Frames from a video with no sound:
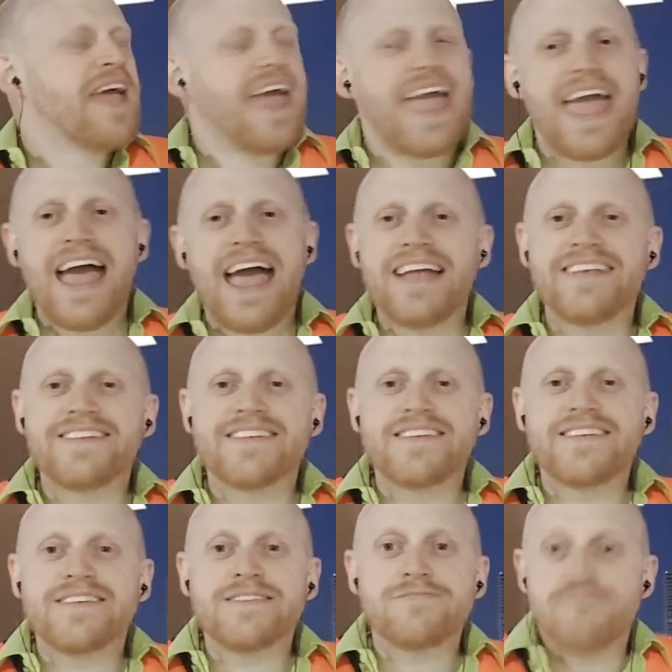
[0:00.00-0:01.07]
And
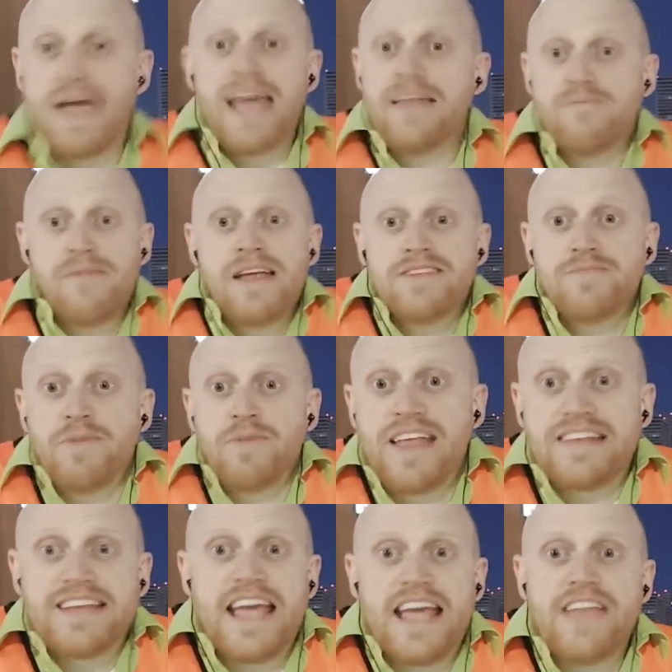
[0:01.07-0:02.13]
man, meant to put
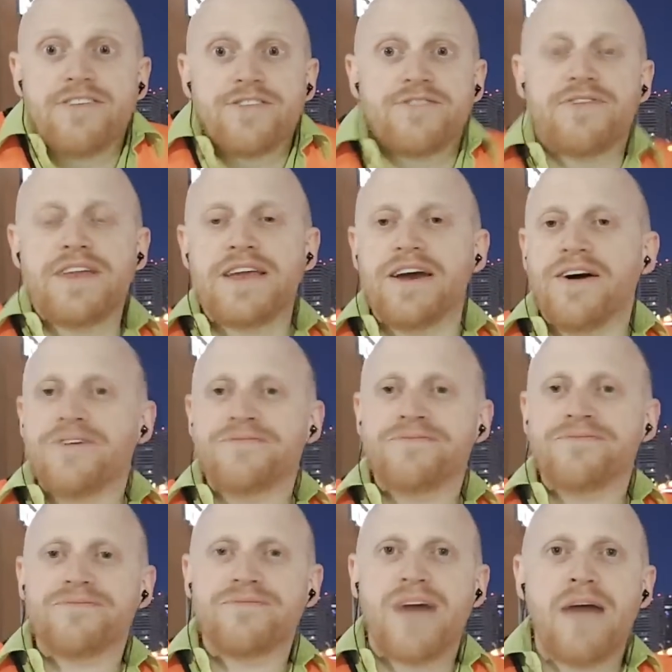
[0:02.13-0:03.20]
that together as a video.
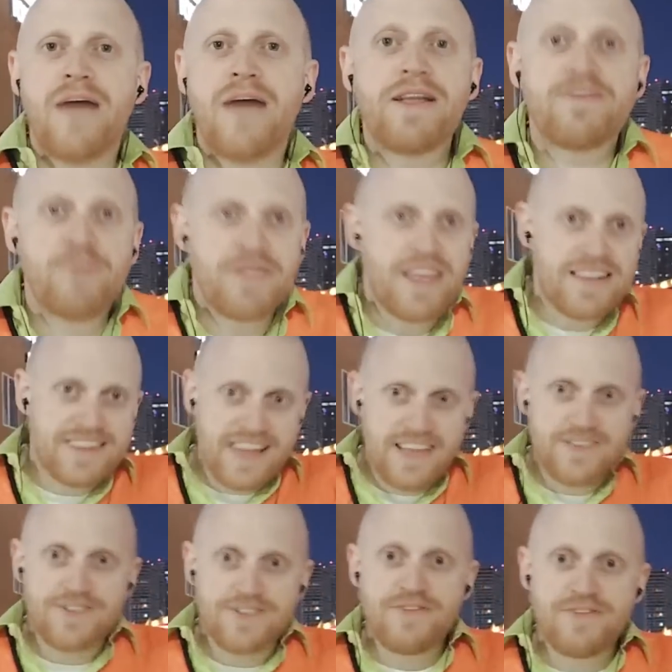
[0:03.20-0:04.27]
I meant to put that
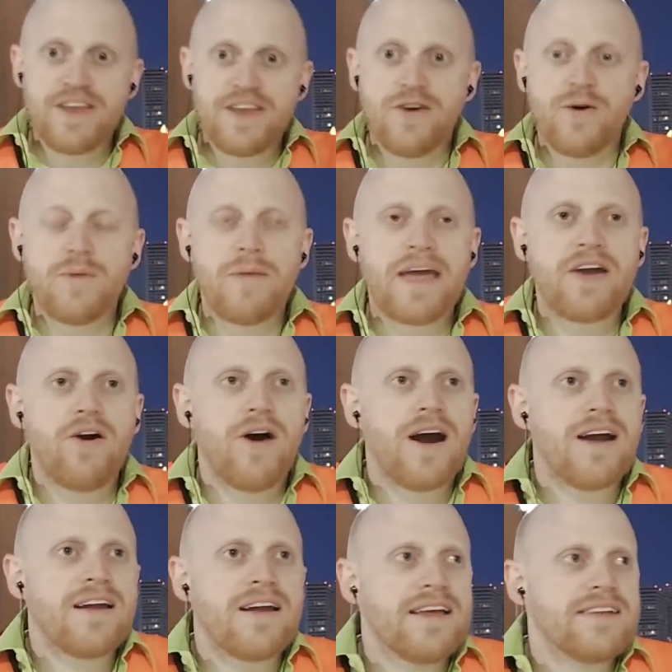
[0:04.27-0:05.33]
together as a video and my
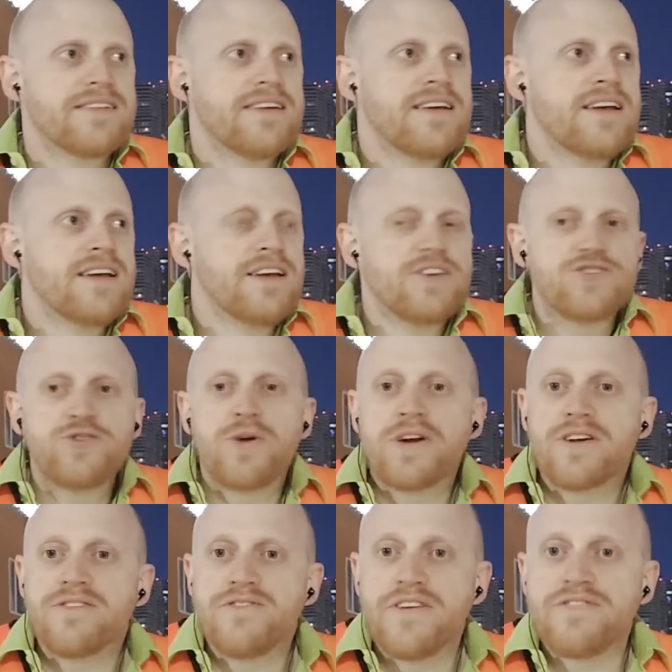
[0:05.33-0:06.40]
car hit
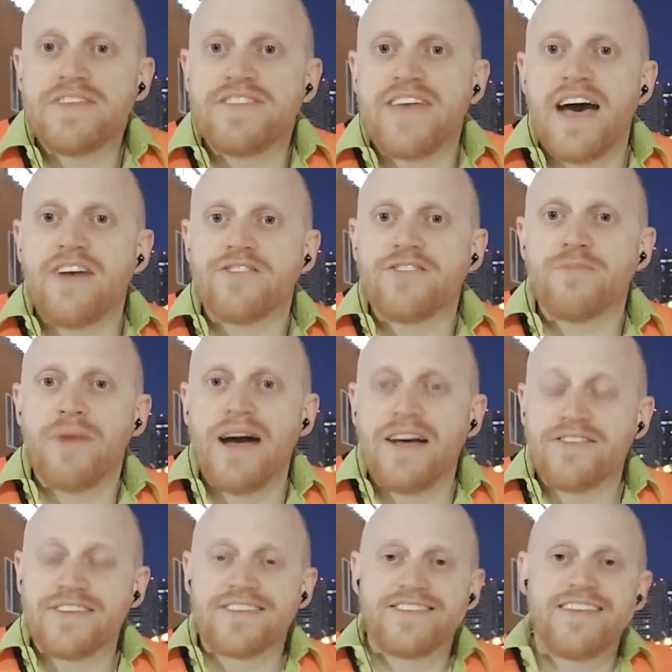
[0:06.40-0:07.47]
250,000
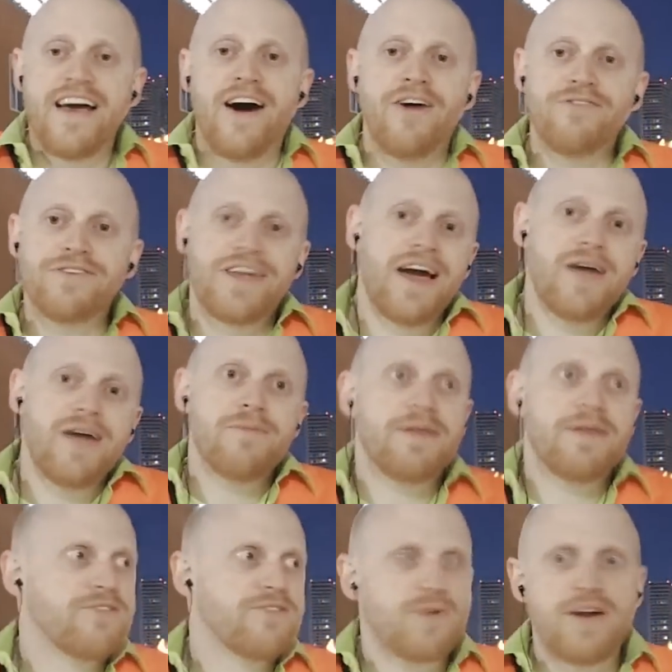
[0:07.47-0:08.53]
miles itself, and now I'm at
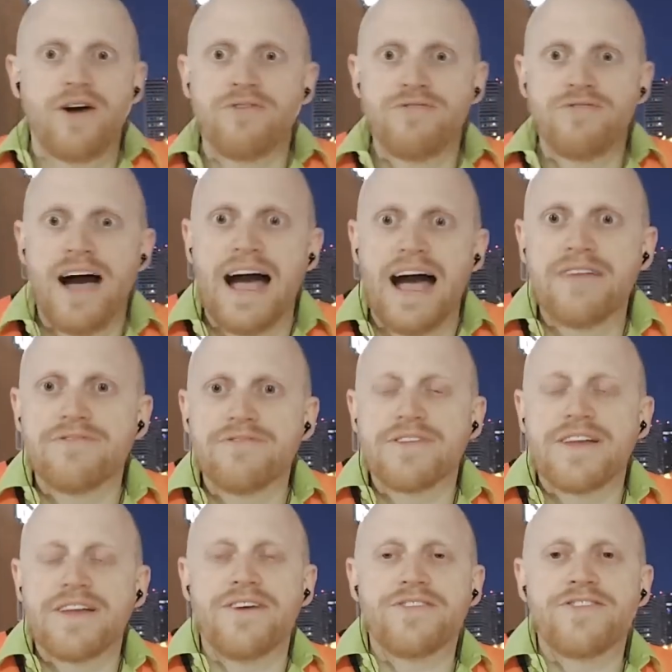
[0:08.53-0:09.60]
305, you
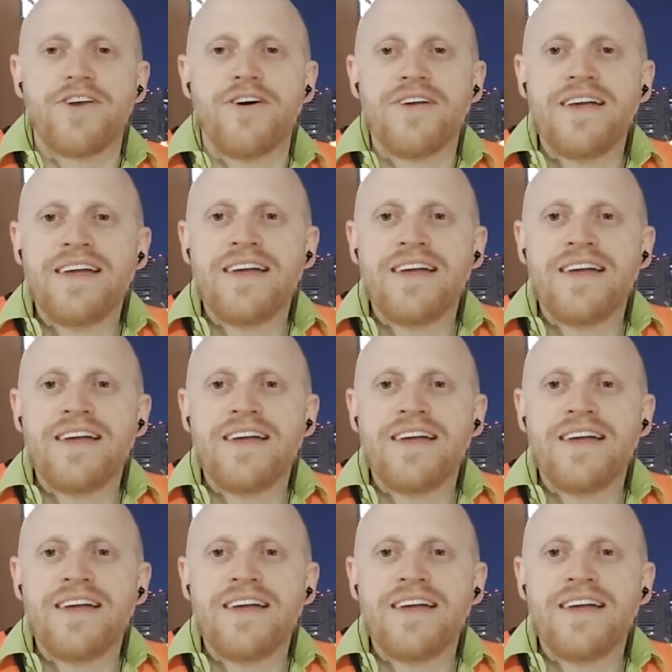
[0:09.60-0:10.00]
know, so,